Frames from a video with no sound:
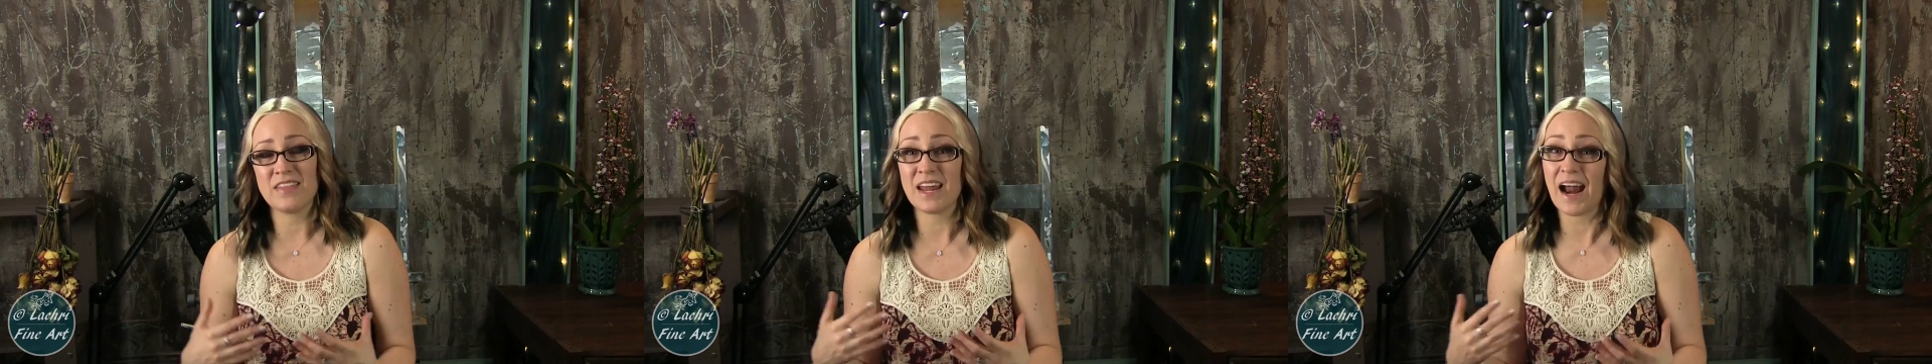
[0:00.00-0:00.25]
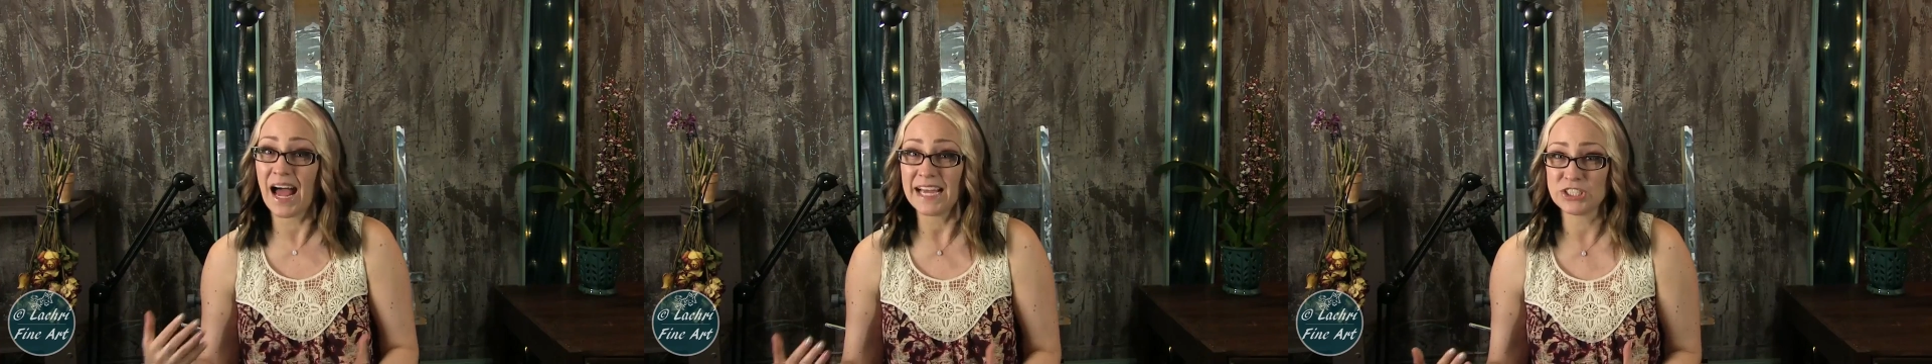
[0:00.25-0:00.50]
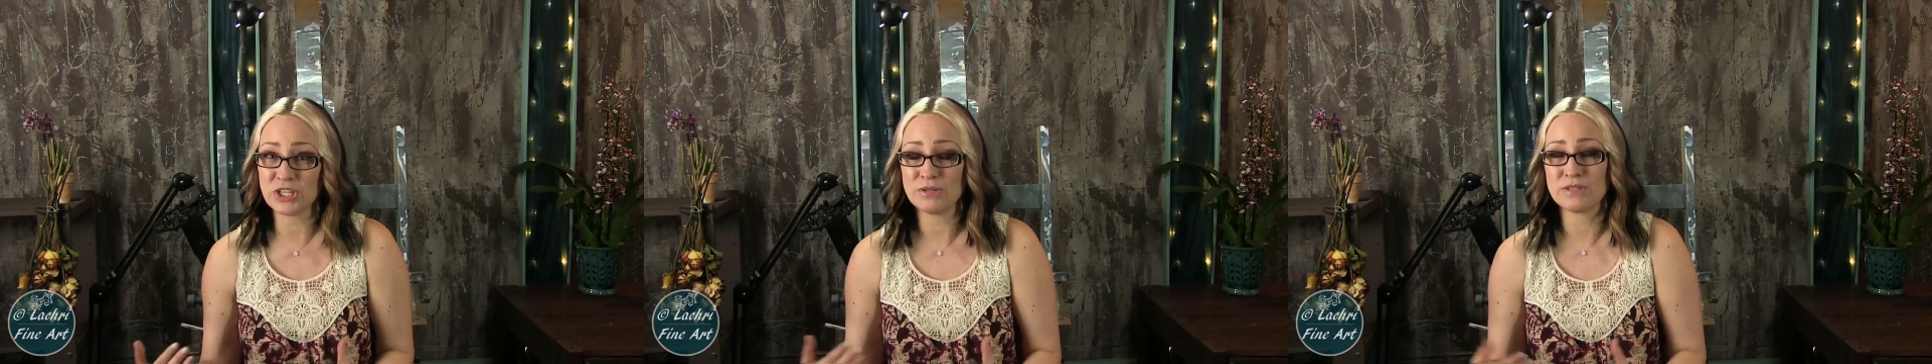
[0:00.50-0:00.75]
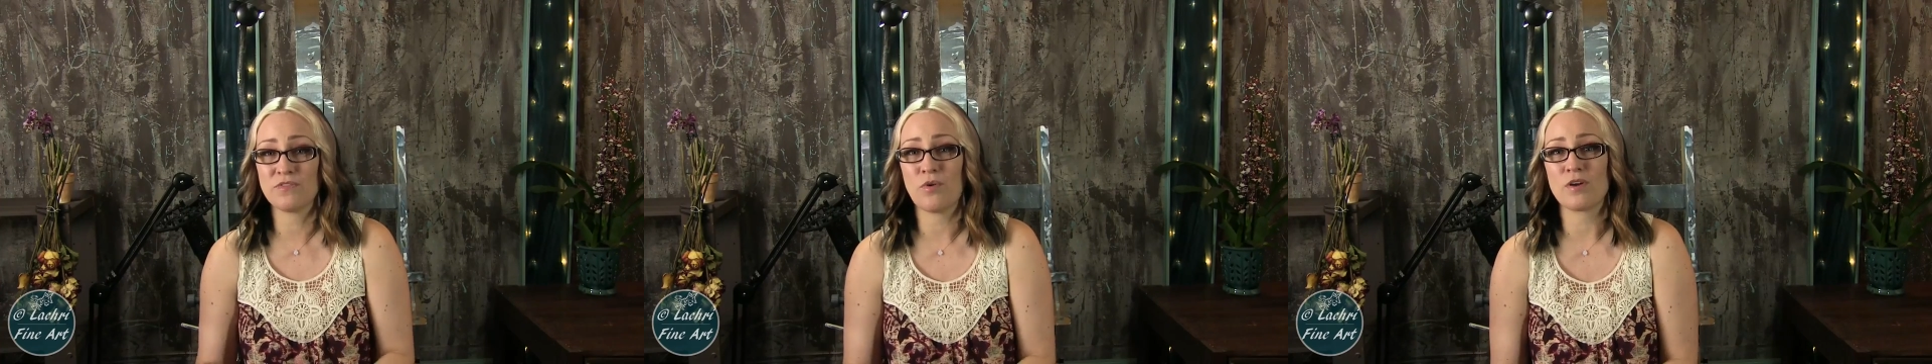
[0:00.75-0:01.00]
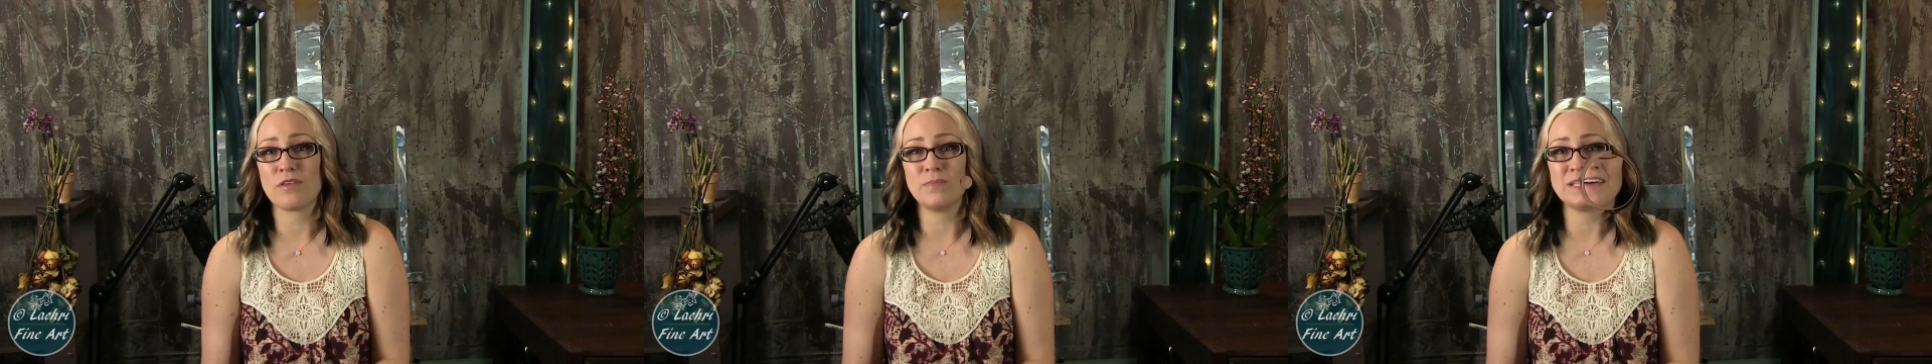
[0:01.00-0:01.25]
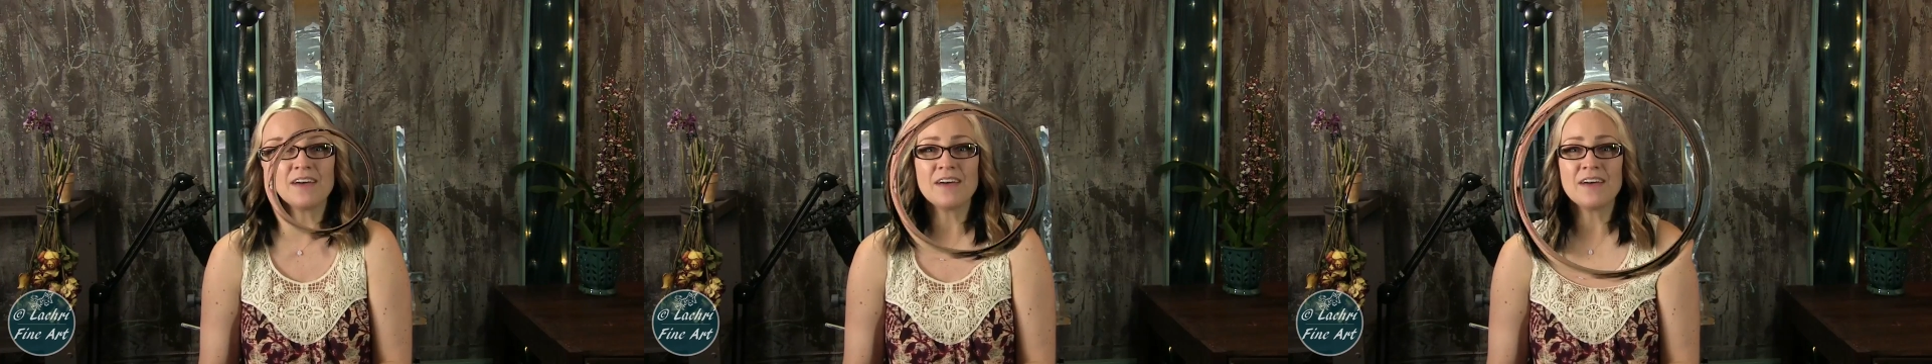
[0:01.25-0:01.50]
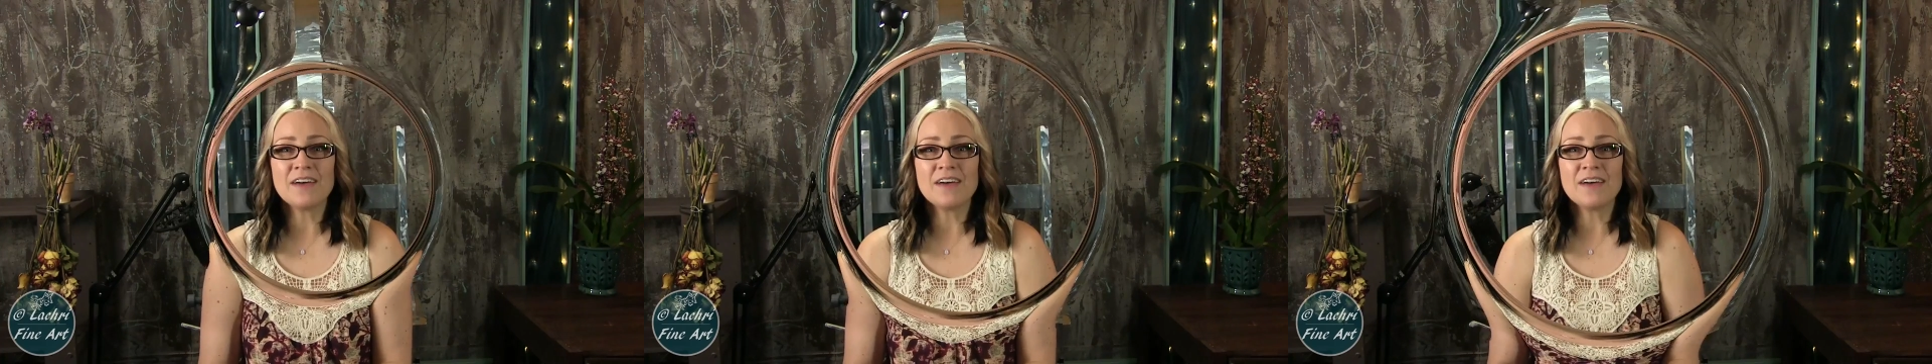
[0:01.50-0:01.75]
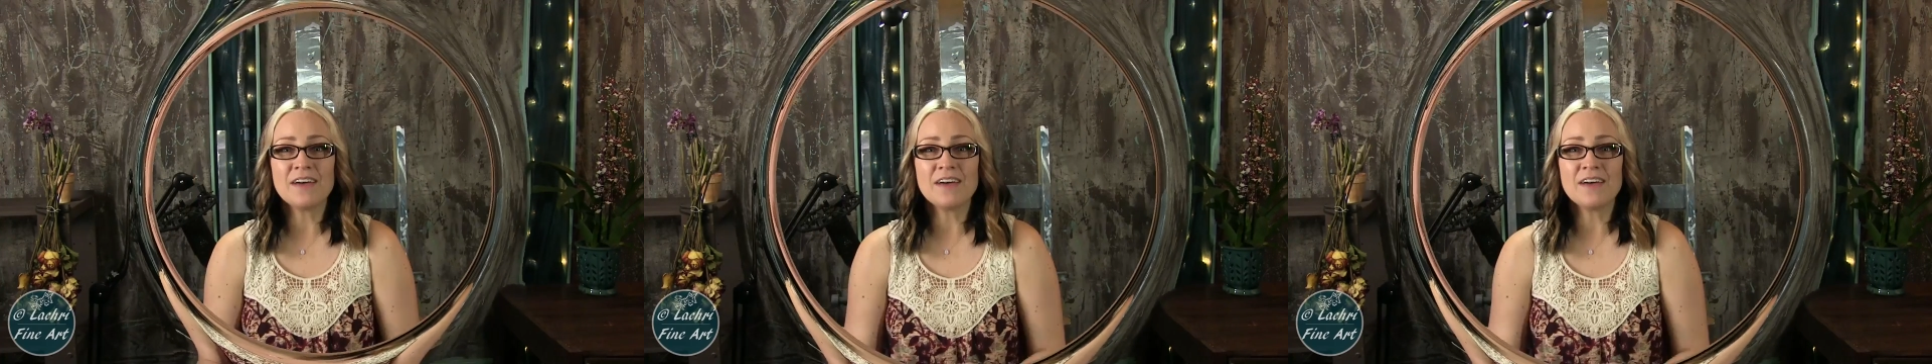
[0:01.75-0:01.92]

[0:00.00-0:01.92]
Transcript: that I chose for them instead.